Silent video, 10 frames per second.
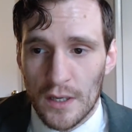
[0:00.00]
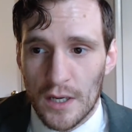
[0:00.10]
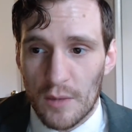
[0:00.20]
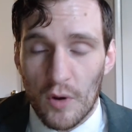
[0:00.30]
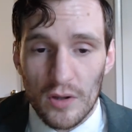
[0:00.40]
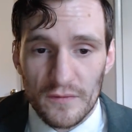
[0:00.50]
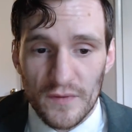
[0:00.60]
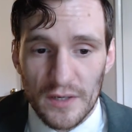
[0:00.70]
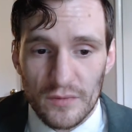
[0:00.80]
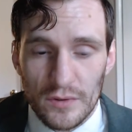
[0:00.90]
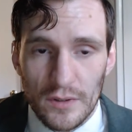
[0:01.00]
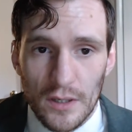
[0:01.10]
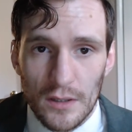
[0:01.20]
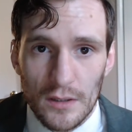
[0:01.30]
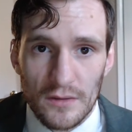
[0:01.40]
I'm all in favor
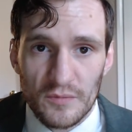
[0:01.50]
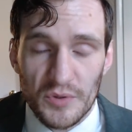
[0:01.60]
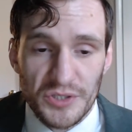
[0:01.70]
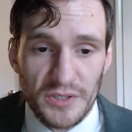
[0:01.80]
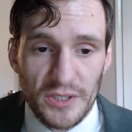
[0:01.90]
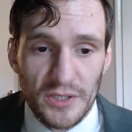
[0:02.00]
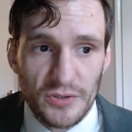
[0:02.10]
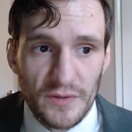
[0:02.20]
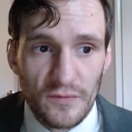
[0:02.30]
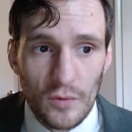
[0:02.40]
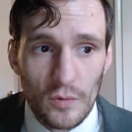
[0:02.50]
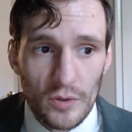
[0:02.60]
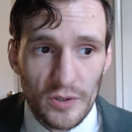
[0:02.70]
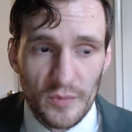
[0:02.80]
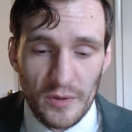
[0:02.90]
of pushing the country
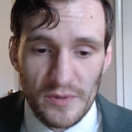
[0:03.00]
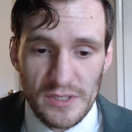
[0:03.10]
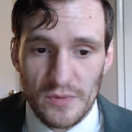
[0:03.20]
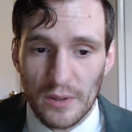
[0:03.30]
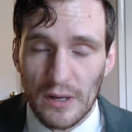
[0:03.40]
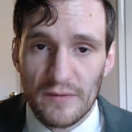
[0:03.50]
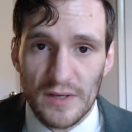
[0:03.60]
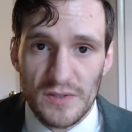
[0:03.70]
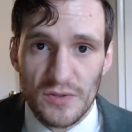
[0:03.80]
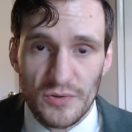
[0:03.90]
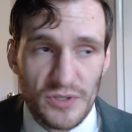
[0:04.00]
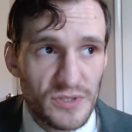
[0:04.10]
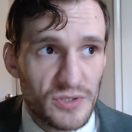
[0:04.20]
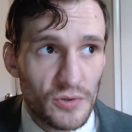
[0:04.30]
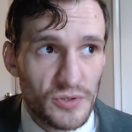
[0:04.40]
forward, but we don't have any
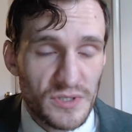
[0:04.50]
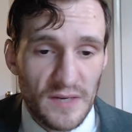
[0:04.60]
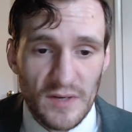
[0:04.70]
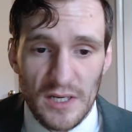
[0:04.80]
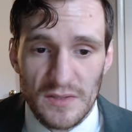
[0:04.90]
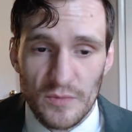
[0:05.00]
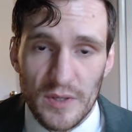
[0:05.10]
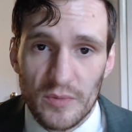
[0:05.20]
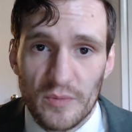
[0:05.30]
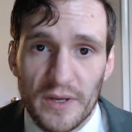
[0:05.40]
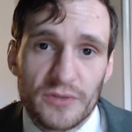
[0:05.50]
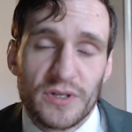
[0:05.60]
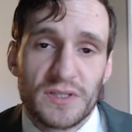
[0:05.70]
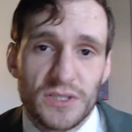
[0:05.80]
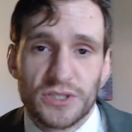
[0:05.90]
social safety nets for people to make
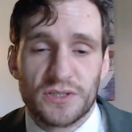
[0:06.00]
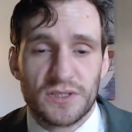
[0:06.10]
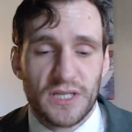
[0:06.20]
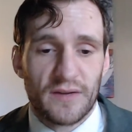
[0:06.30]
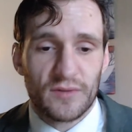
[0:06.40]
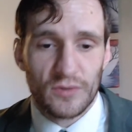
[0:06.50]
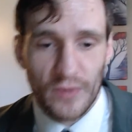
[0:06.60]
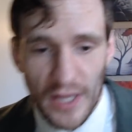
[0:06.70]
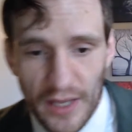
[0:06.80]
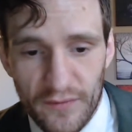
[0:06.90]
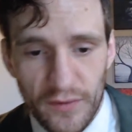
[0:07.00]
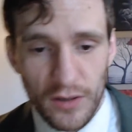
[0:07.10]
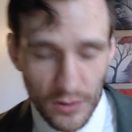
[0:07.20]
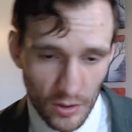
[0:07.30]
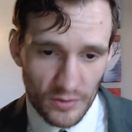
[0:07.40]
transitions after we have
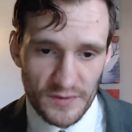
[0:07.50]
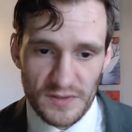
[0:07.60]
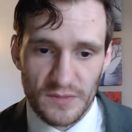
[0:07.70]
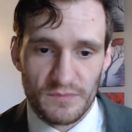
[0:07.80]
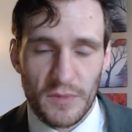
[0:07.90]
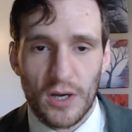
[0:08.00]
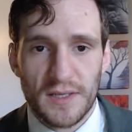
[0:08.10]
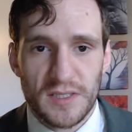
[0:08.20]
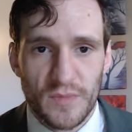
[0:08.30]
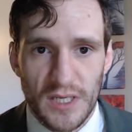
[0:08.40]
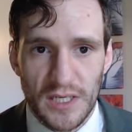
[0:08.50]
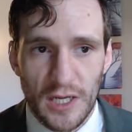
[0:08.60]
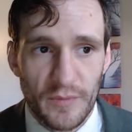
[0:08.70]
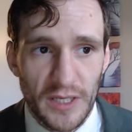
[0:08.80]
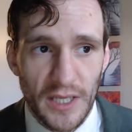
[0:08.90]
all this awesome
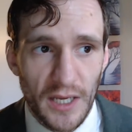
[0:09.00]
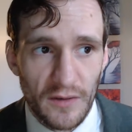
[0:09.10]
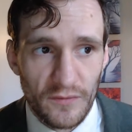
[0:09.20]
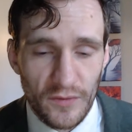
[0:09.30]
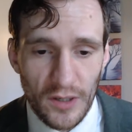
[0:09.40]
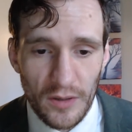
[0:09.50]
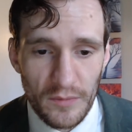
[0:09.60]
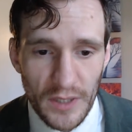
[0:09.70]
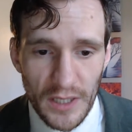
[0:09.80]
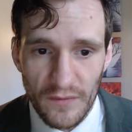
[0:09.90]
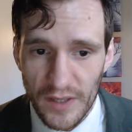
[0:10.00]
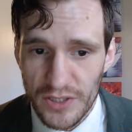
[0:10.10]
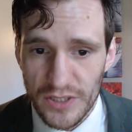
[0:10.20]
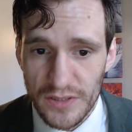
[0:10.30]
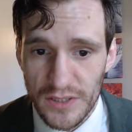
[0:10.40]
economic gain from
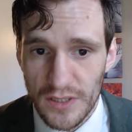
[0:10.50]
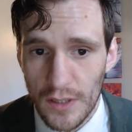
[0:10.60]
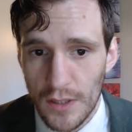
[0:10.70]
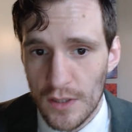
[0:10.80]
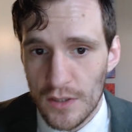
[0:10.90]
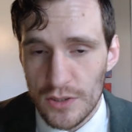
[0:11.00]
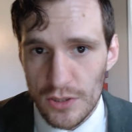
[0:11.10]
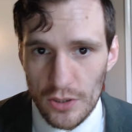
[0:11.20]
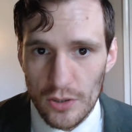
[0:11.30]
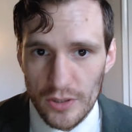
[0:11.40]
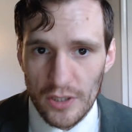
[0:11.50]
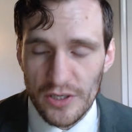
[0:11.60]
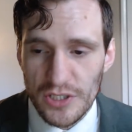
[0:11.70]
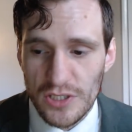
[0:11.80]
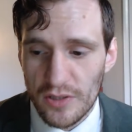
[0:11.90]
innovations. So
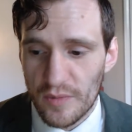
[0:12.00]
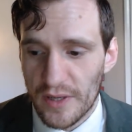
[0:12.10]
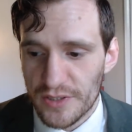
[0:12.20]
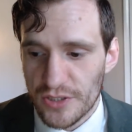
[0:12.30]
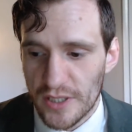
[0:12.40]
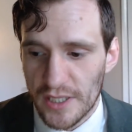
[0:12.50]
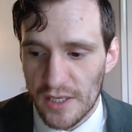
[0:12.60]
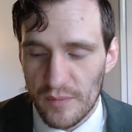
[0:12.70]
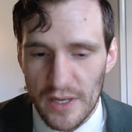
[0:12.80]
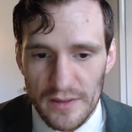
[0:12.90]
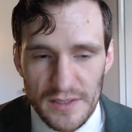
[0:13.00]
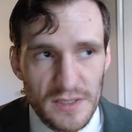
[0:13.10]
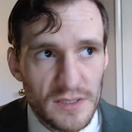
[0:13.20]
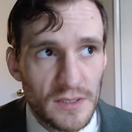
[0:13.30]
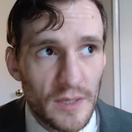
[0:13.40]
it's just all about striking a
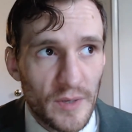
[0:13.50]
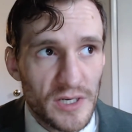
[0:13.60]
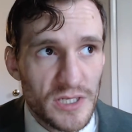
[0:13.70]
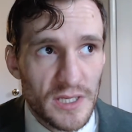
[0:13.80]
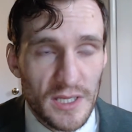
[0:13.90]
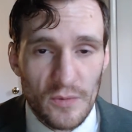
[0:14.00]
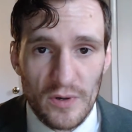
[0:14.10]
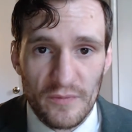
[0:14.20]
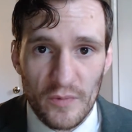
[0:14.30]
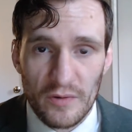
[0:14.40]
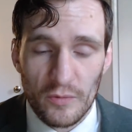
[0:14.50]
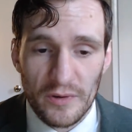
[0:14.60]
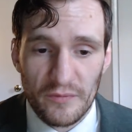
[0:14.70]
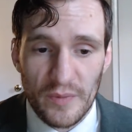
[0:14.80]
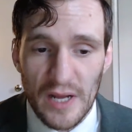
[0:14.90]
balance. I mean, I think
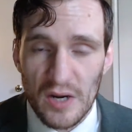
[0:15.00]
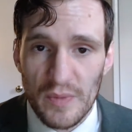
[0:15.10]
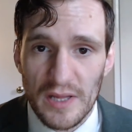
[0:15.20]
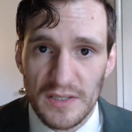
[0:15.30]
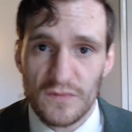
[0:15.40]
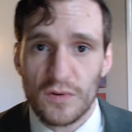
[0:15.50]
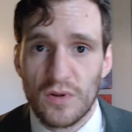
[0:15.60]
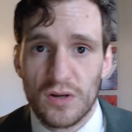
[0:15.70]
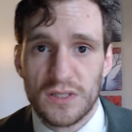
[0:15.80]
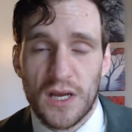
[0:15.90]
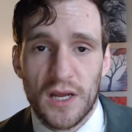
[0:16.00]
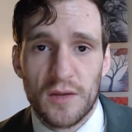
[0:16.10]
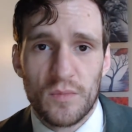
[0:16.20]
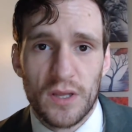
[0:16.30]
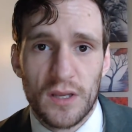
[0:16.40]
we've been out of balance for a long
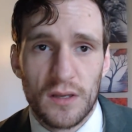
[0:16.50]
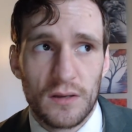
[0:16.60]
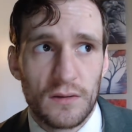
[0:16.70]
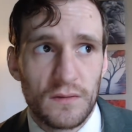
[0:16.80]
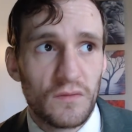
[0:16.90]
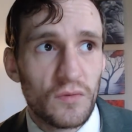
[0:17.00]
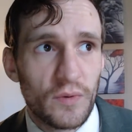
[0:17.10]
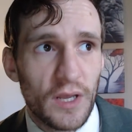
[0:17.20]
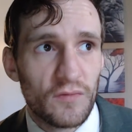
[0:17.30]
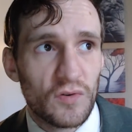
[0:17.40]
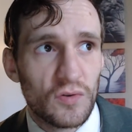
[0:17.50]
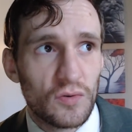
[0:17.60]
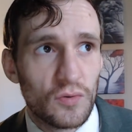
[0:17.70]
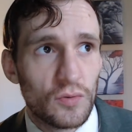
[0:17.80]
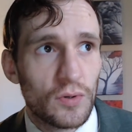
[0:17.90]
time, and we have
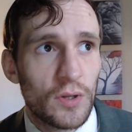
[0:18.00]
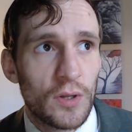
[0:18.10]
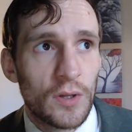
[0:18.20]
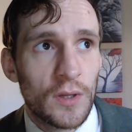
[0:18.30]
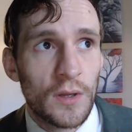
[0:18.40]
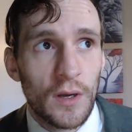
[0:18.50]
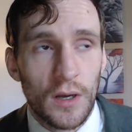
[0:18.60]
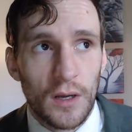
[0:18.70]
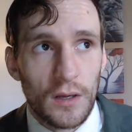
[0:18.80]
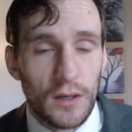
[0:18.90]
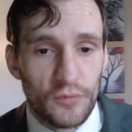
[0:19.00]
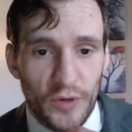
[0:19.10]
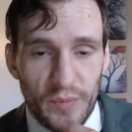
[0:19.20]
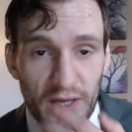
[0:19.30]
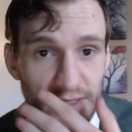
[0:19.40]
to
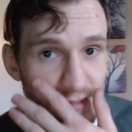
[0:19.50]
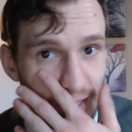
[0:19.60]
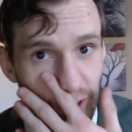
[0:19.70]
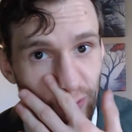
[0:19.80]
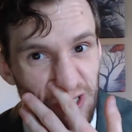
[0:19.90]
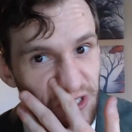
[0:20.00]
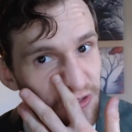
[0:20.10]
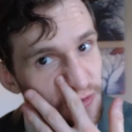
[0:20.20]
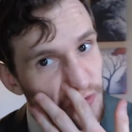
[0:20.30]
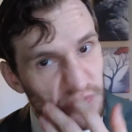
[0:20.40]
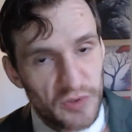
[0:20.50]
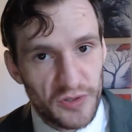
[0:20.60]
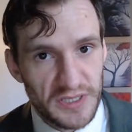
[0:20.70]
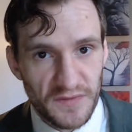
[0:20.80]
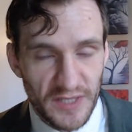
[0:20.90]
rebalance that equation through
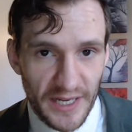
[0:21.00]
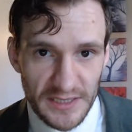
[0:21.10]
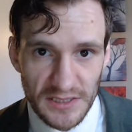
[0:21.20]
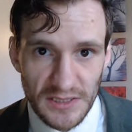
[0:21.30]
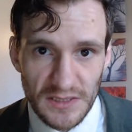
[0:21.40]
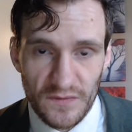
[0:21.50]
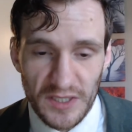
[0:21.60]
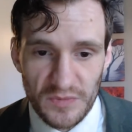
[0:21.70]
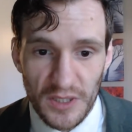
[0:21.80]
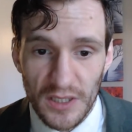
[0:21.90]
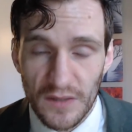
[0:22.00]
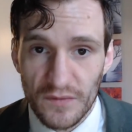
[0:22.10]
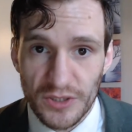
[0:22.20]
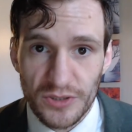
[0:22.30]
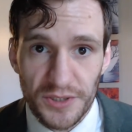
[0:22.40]
progressive taxes, investment in
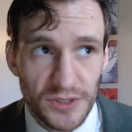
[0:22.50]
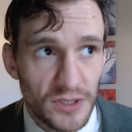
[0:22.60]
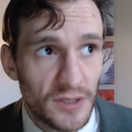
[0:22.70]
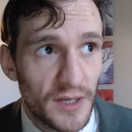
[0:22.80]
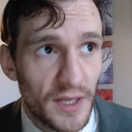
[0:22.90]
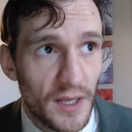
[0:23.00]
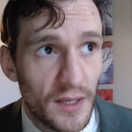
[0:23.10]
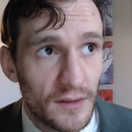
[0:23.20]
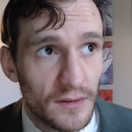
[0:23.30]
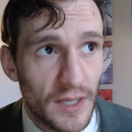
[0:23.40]
infrastructure, and